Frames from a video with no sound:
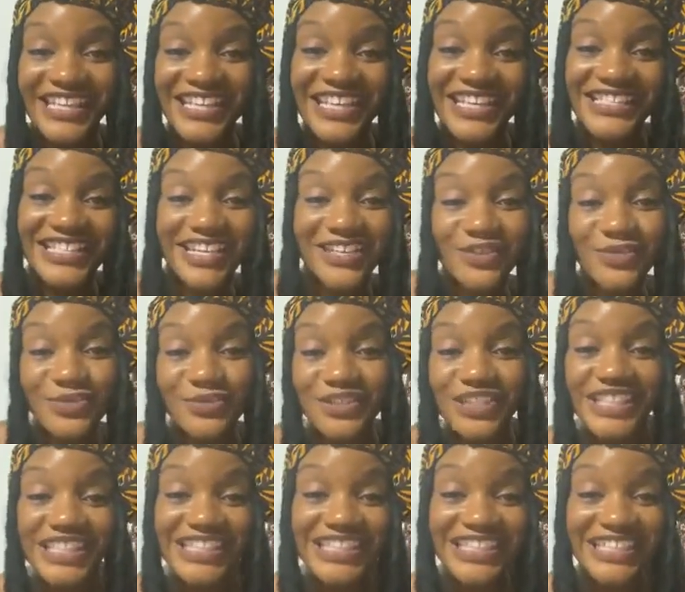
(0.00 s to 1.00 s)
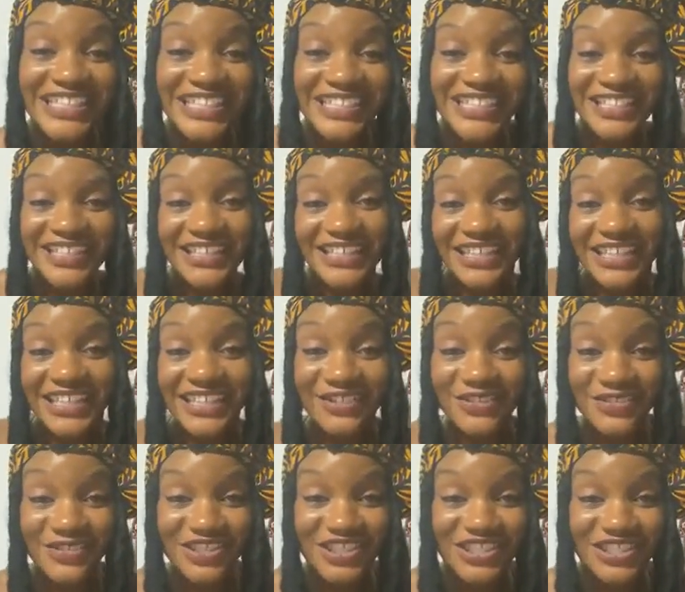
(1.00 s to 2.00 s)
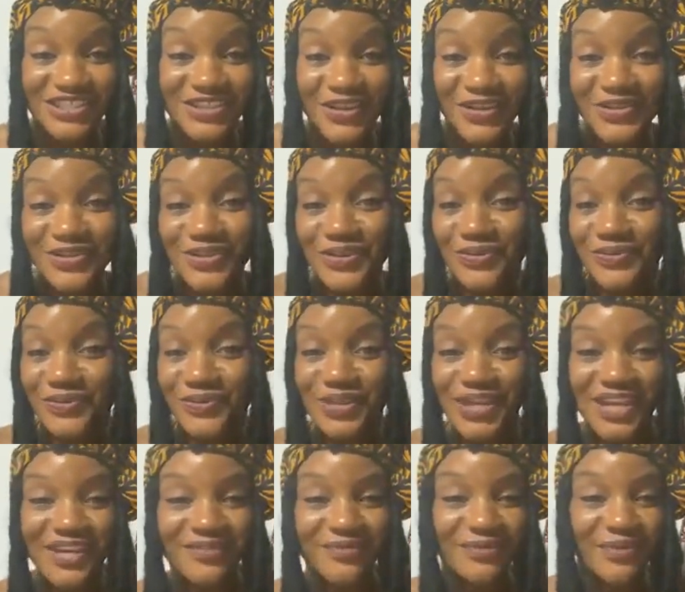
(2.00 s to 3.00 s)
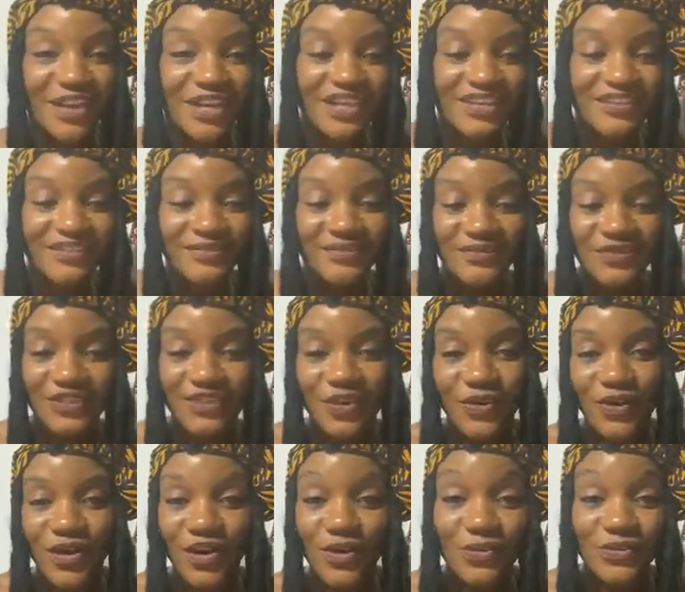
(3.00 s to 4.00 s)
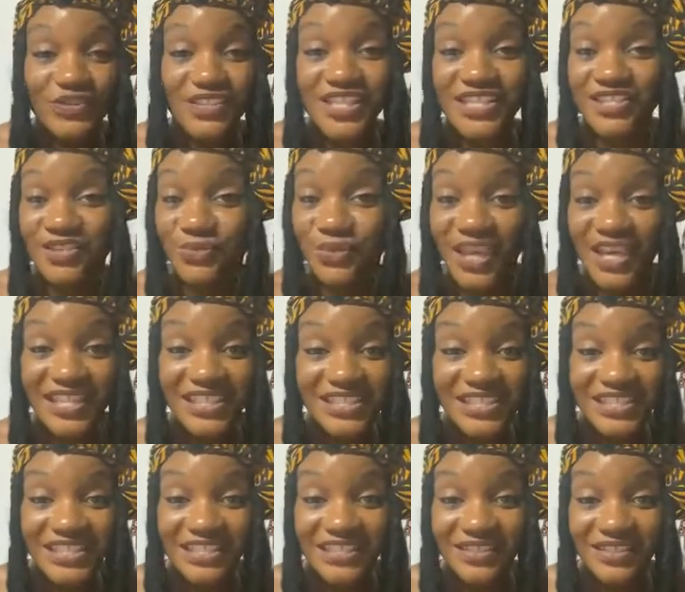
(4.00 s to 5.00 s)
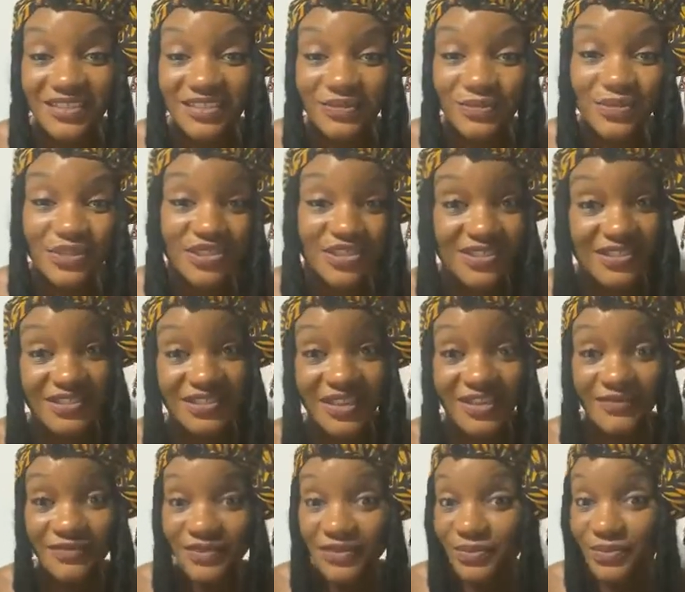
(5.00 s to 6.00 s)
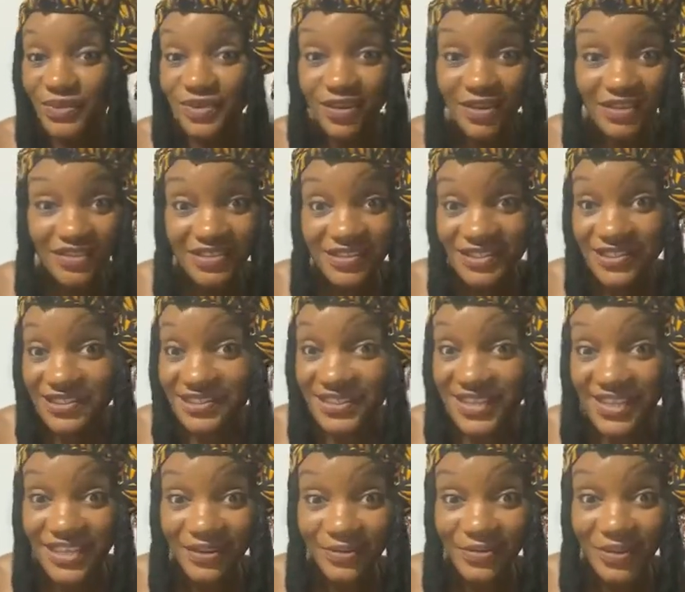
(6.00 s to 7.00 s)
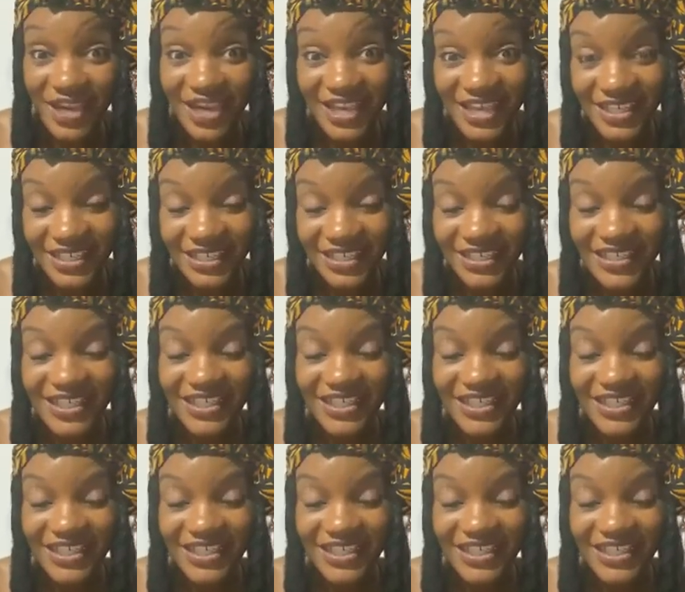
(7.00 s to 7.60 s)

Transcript: And that's that Kundalini energy, So if we're not afraid of, our own sexuality, which is definitely what all this is saying, right?